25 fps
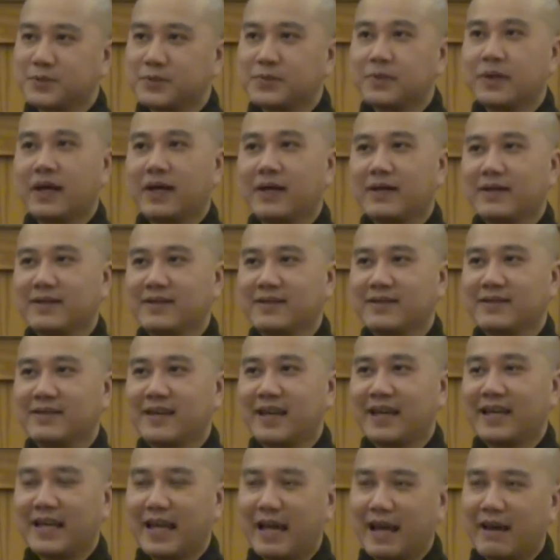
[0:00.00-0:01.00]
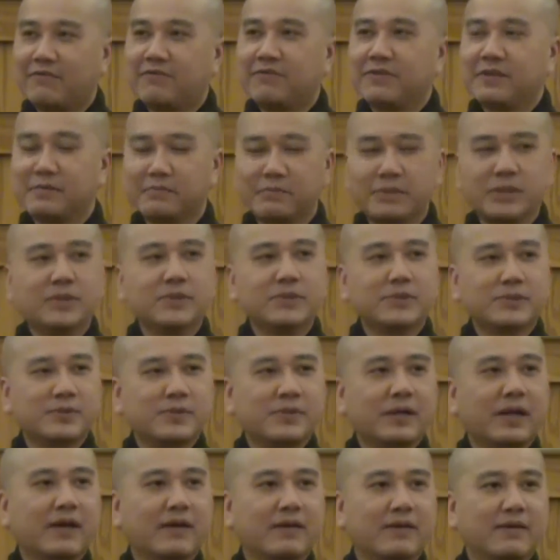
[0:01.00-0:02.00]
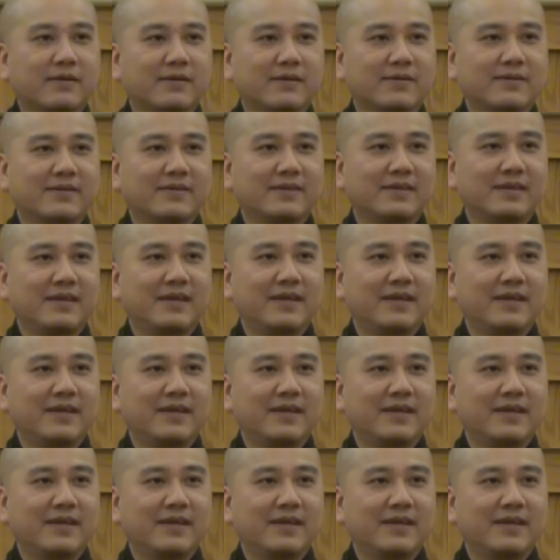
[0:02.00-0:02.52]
together and having meal together.